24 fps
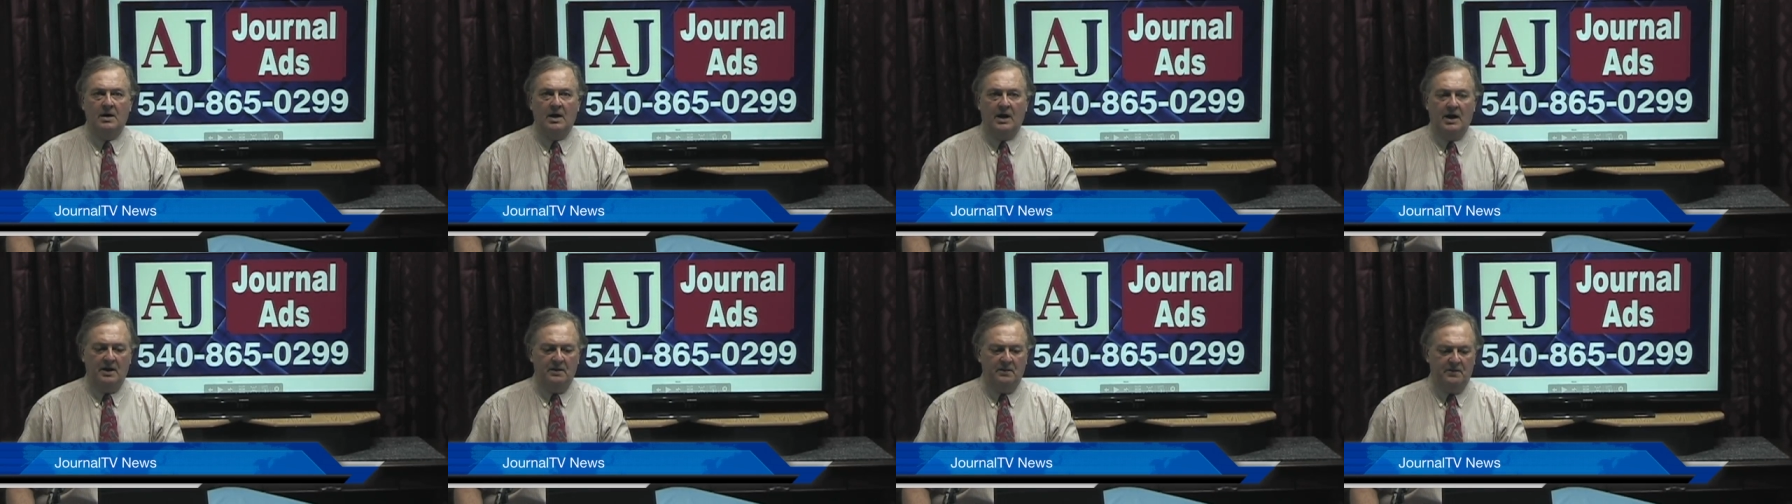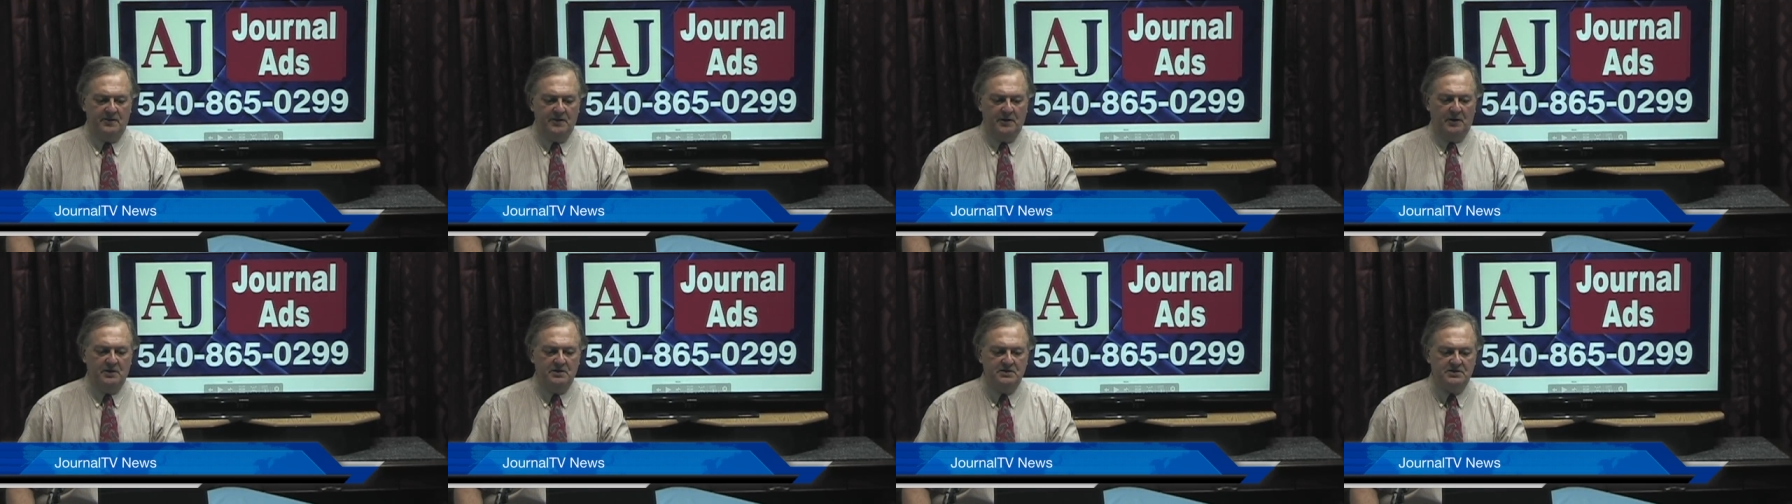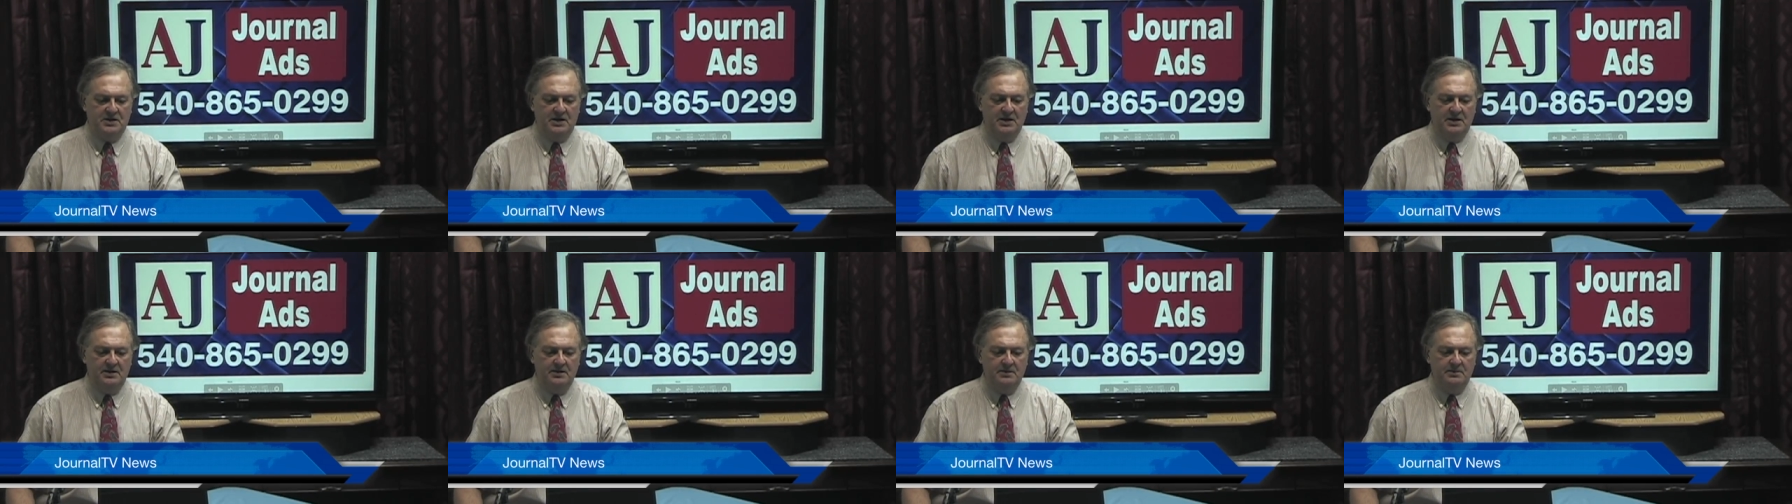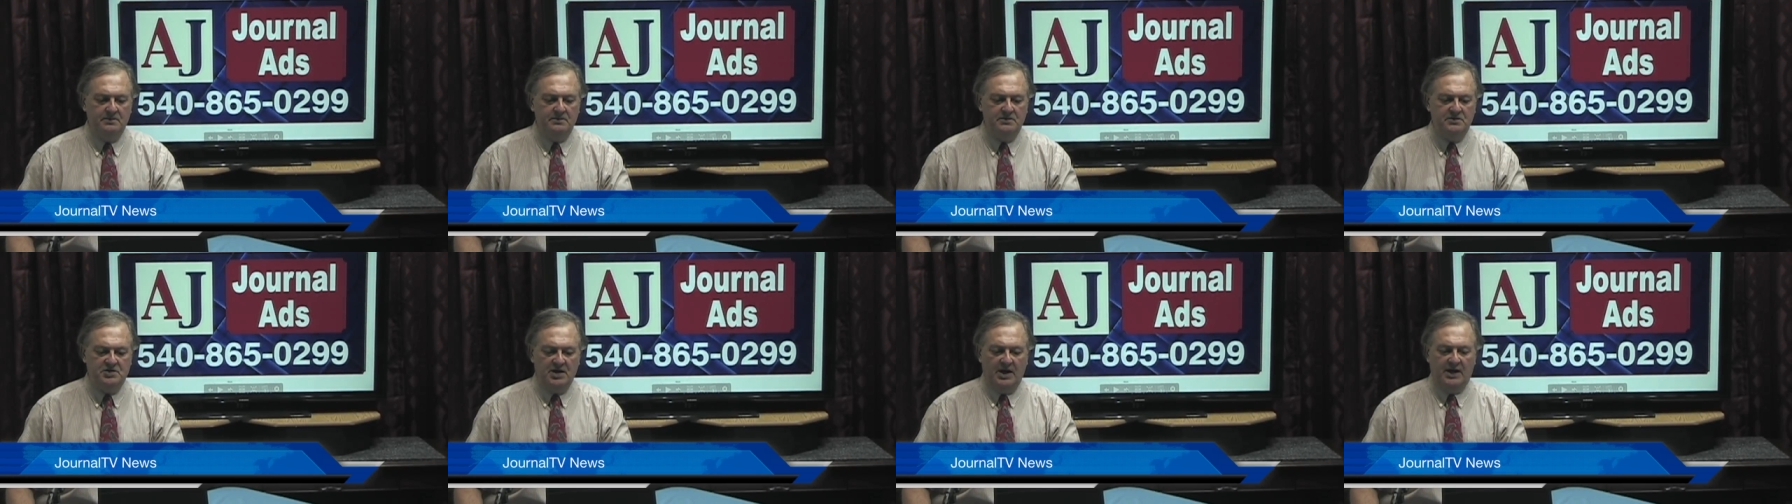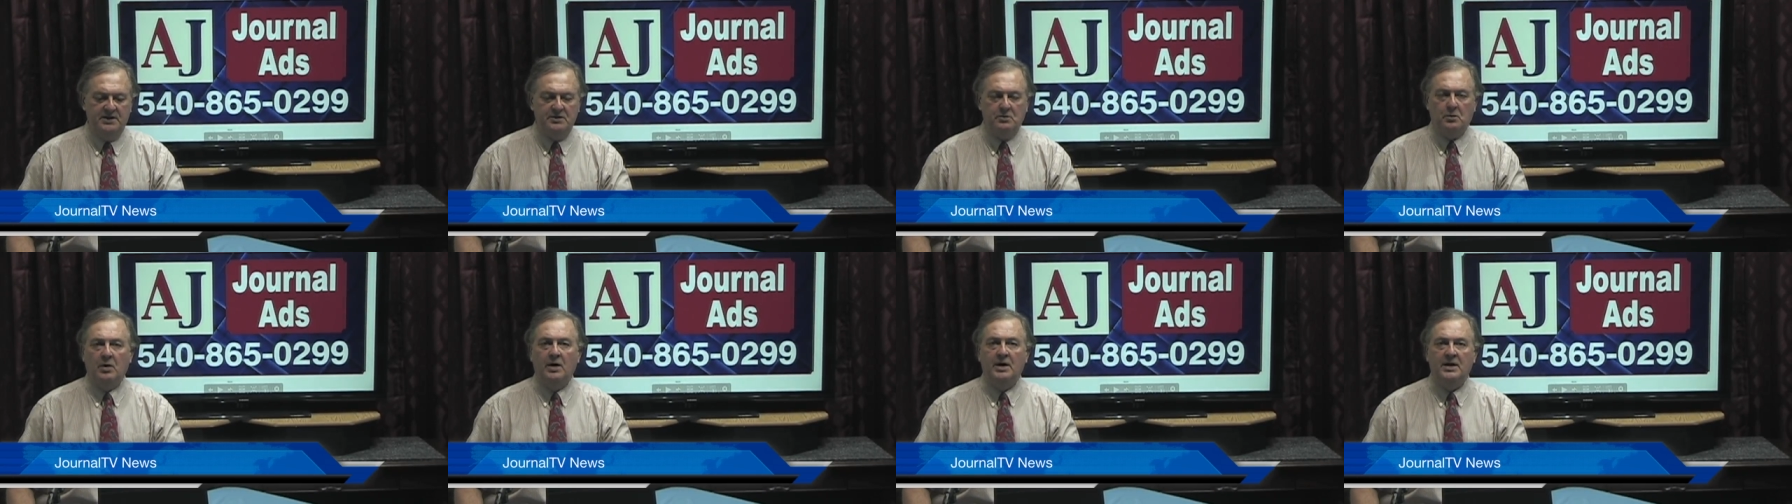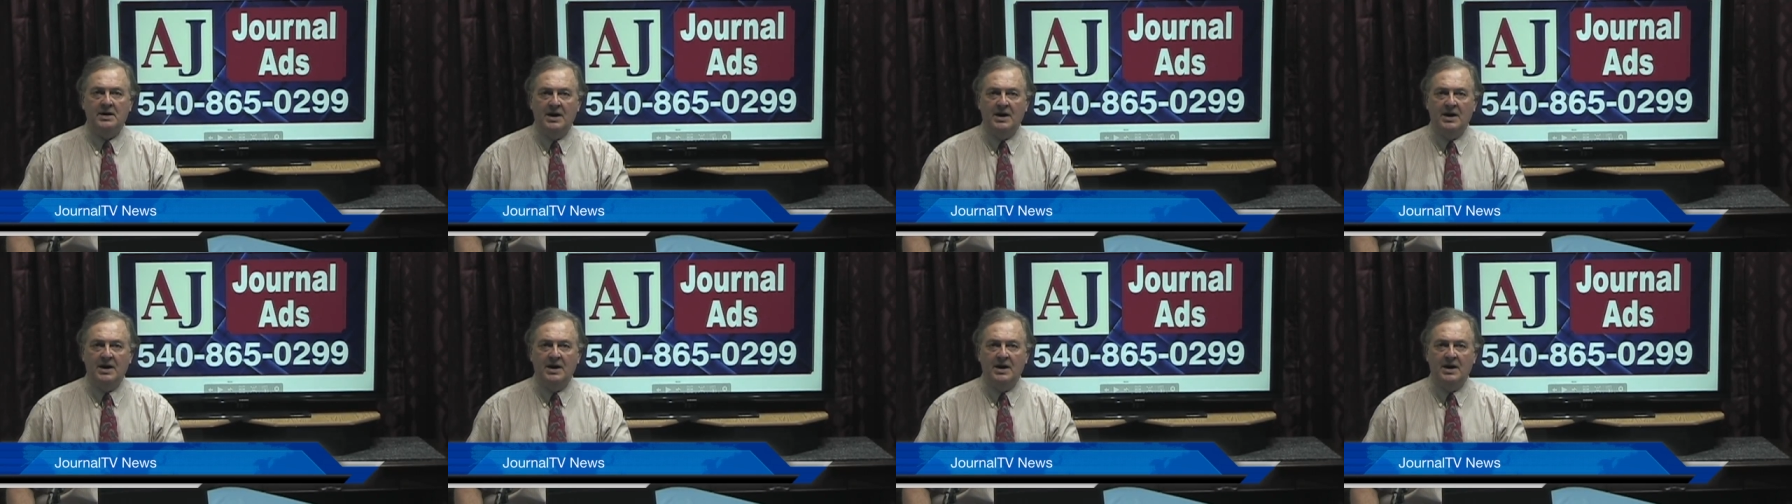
on Thursday, January